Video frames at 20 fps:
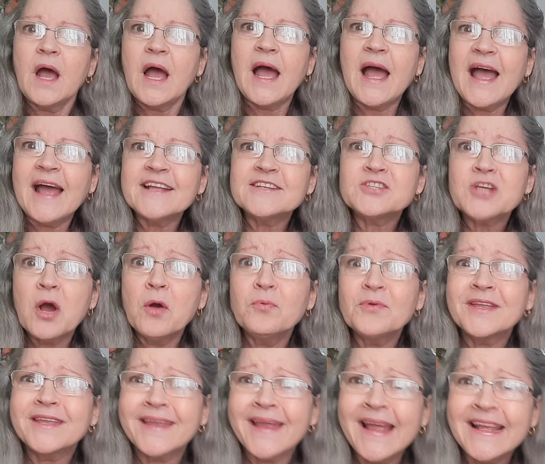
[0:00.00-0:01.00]
I
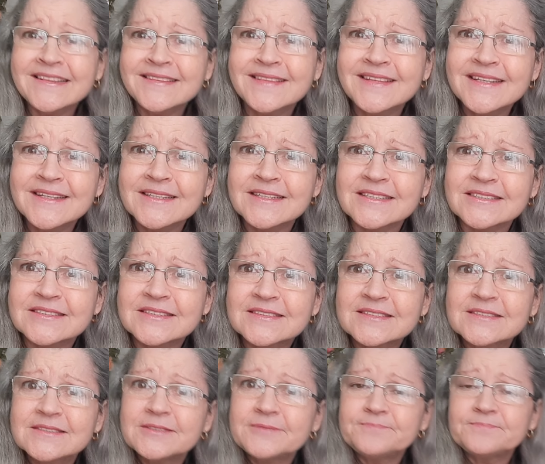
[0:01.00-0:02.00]
don't get this.